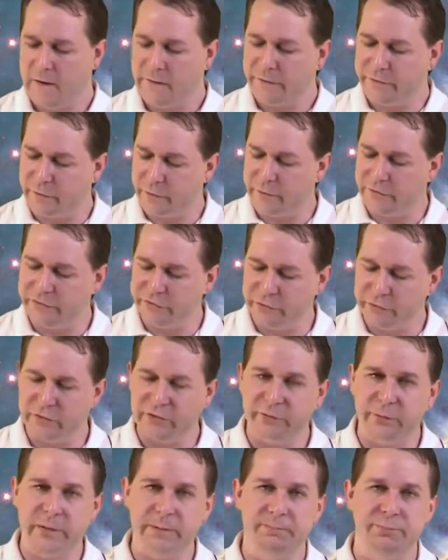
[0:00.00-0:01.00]
So as soon
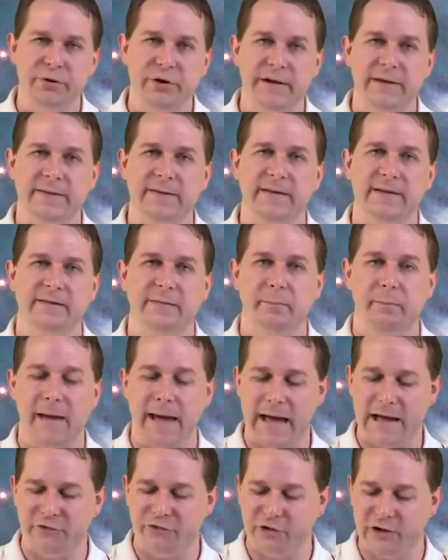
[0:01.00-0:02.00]
as we put this
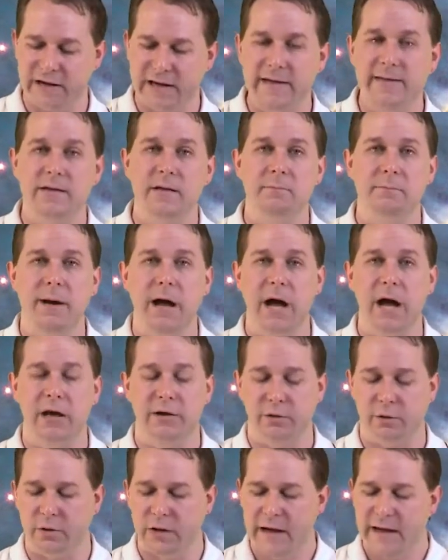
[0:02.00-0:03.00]
match in the
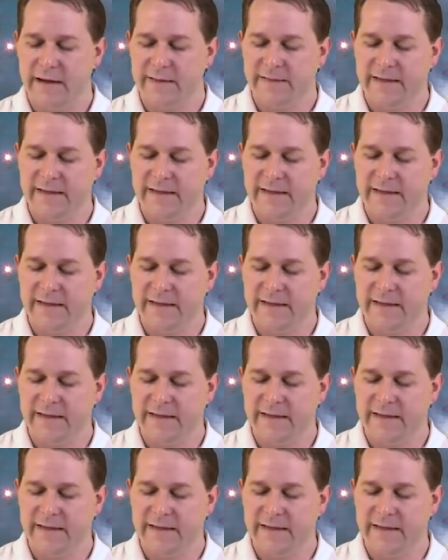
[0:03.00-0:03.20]
bottle,